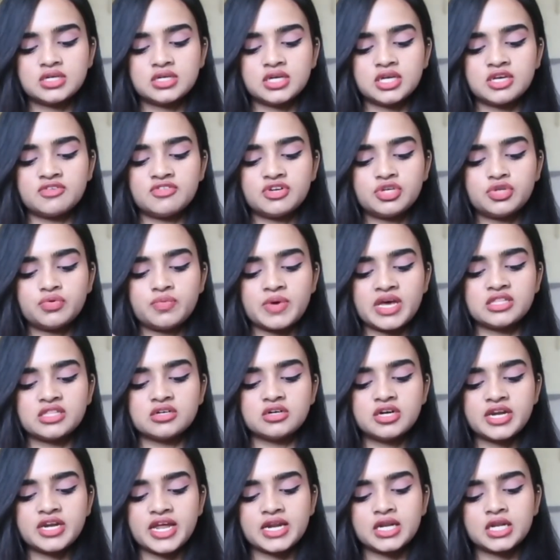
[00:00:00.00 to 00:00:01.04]
give it to weather
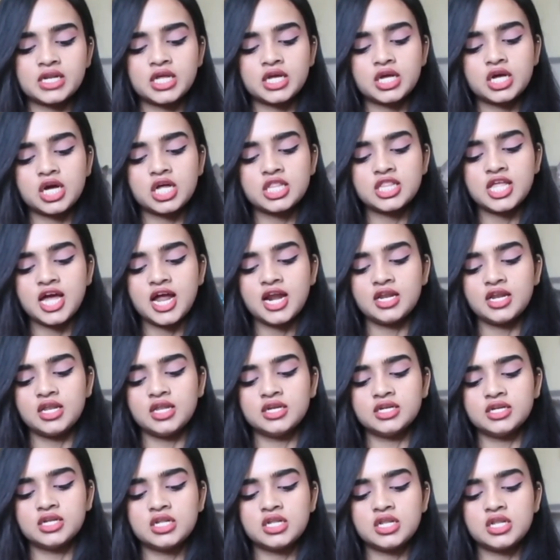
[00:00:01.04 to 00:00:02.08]
and click on that
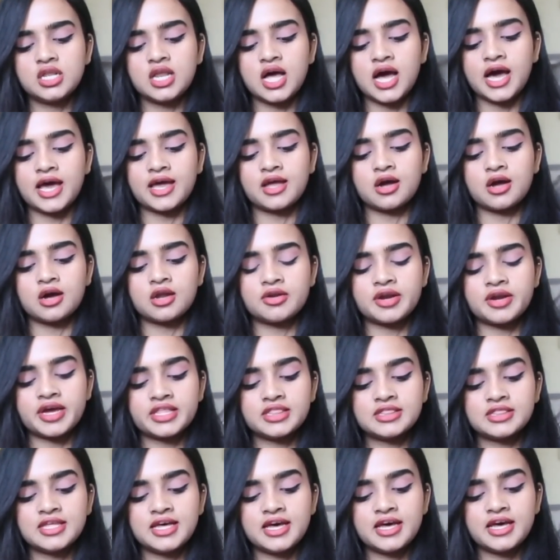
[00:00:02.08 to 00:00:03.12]
little icon
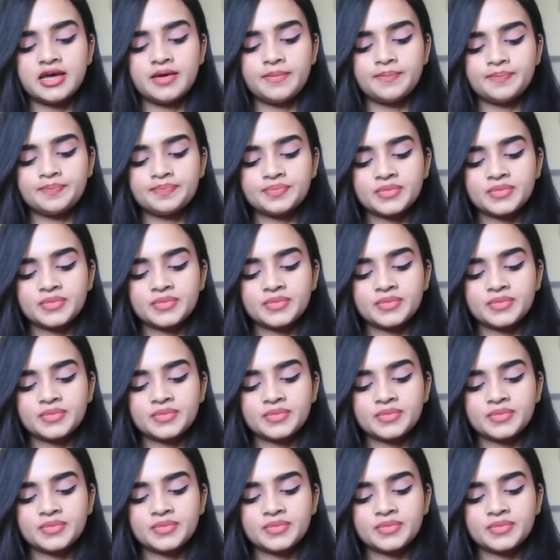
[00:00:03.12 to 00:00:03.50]
right there,